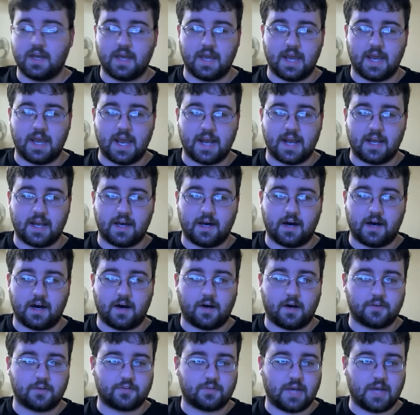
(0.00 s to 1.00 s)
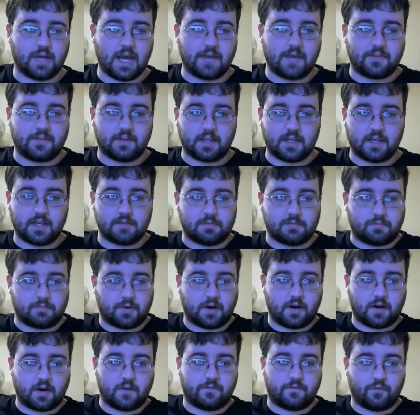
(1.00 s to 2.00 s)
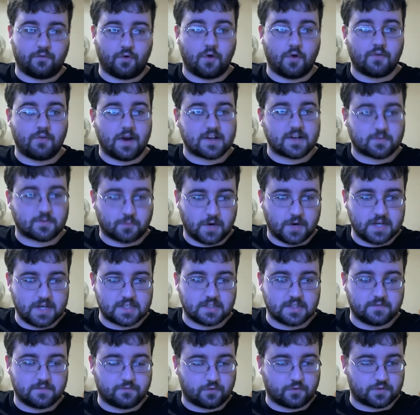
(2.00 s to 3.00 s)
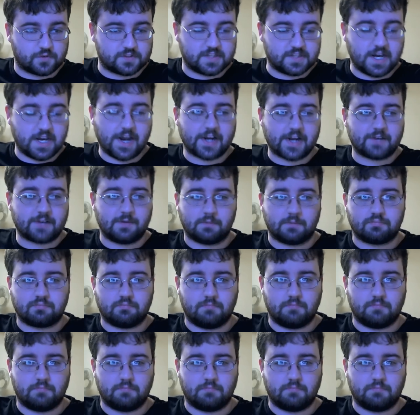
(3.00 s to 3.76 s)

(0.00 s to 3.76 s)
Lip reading: And I also have to get prepared for a graduation for Saturday.